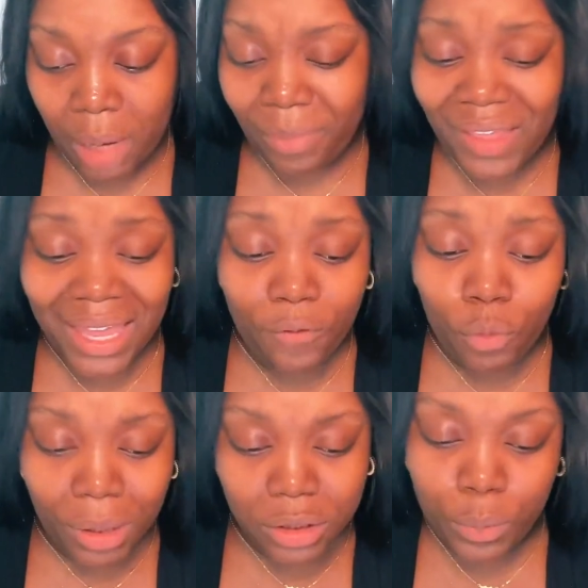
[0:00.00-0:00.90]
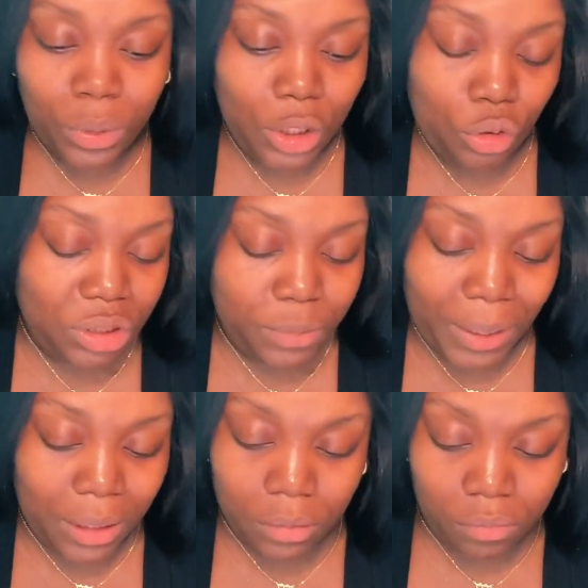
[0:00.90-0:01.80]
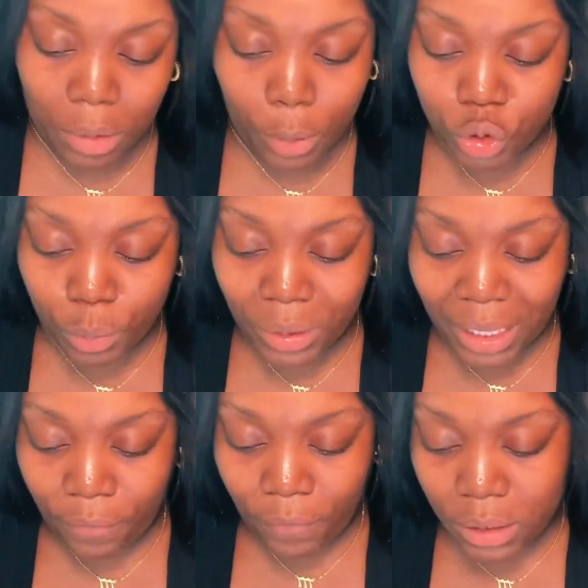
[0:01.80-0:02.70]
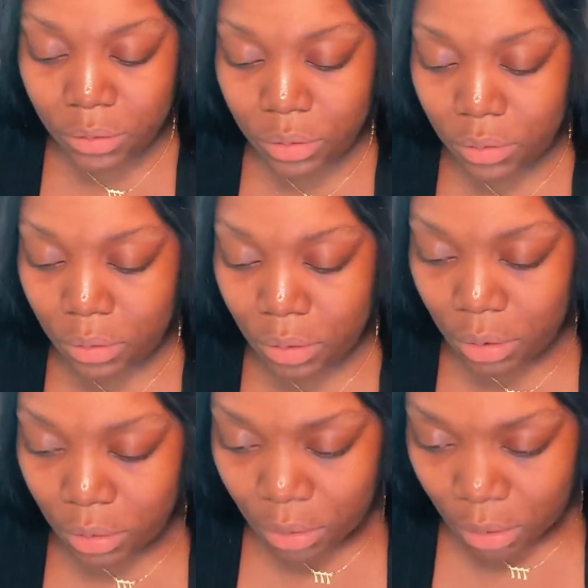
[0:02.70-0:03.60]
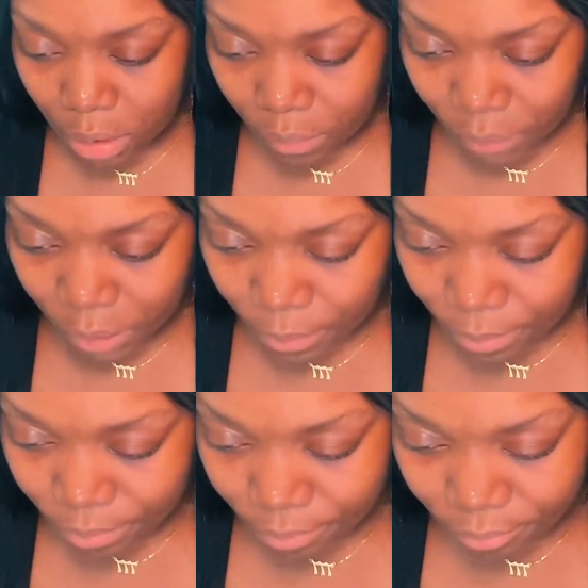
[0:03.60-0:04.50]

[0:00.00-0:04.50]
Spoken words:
if they give you multiple, then you just pick the multiple that you fit into. All right.